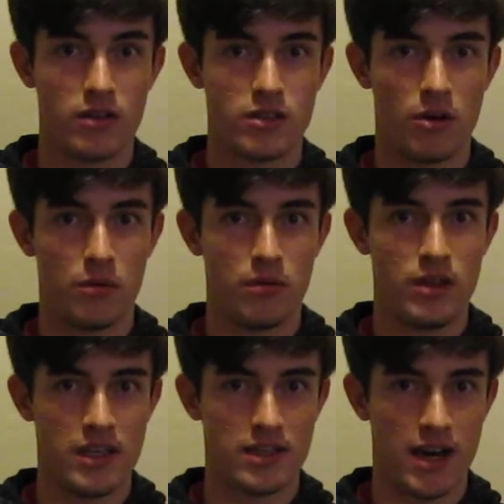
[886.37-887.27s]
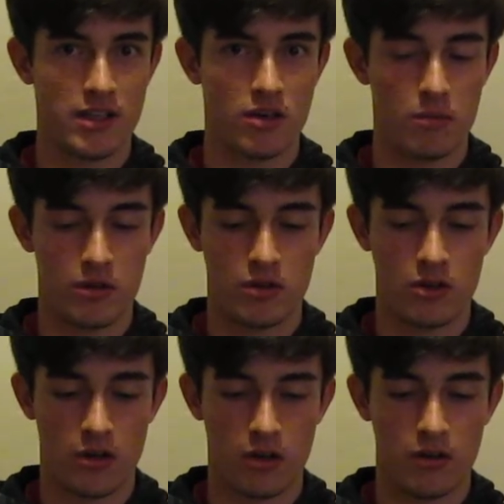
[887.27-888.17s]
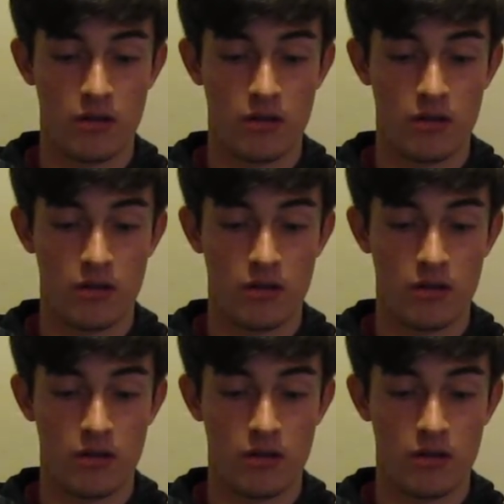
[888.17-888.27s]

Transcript: So these guys are mature,